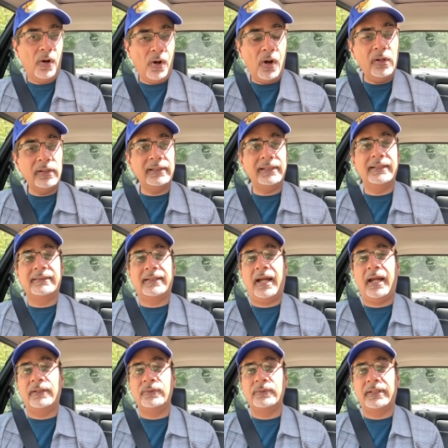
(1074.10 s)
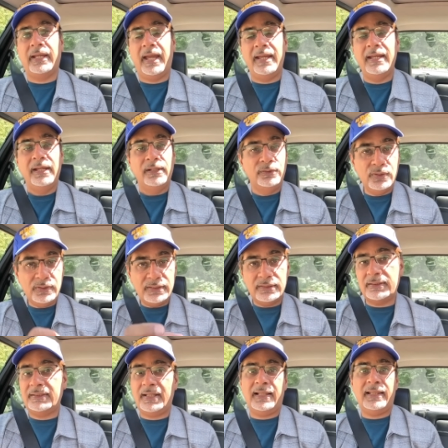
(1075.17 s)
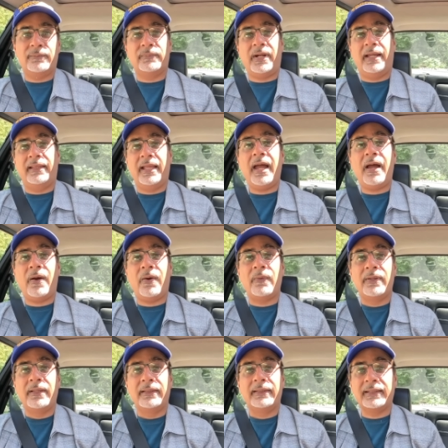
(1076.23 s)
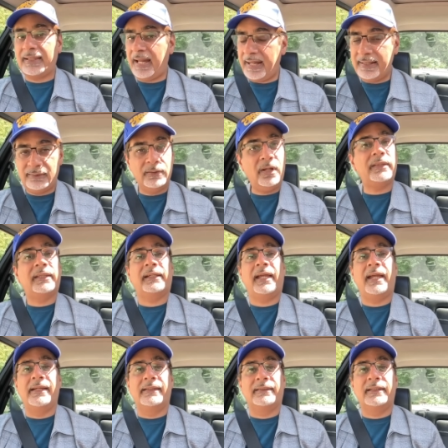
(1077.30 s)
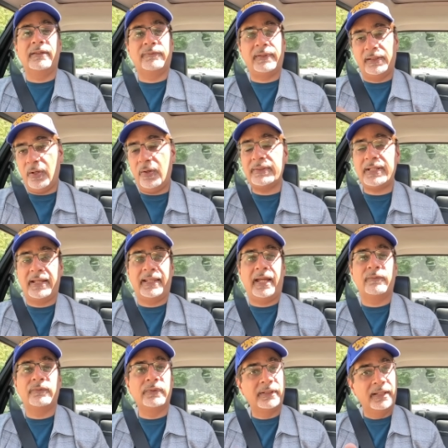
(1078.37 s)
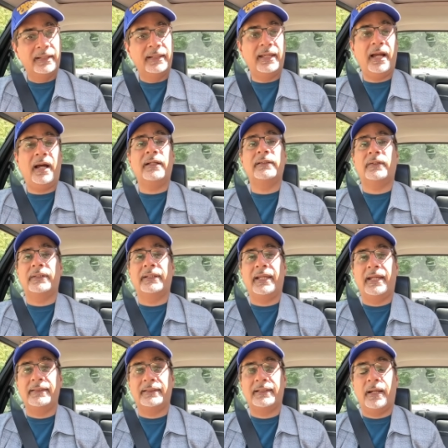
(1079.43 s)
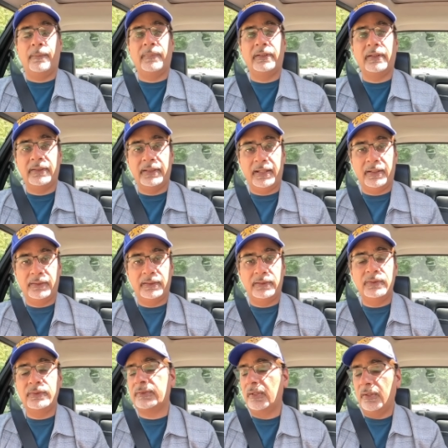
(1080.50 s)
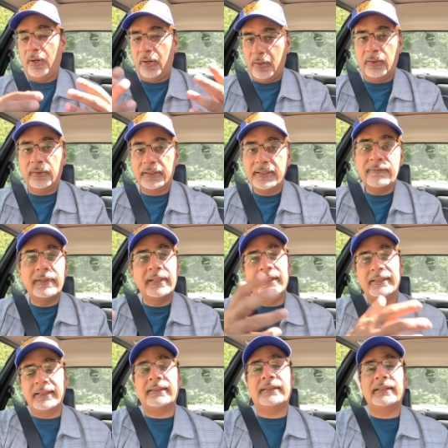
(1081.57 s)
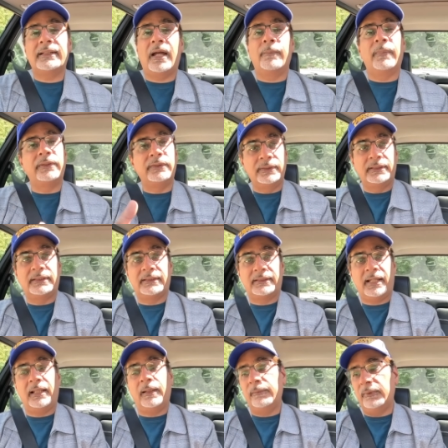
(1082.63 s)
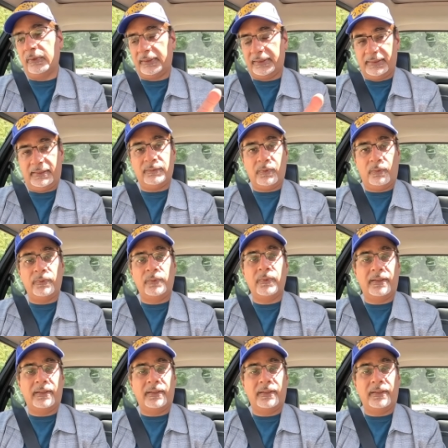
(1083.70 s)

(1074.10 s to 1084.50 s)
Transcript: on the entire UK. You need to tell them right now that that is not the case. And if they go down that route, they aren't going to get into government and they're going to lose, or even the existing government, you need to tell them, look, this is what we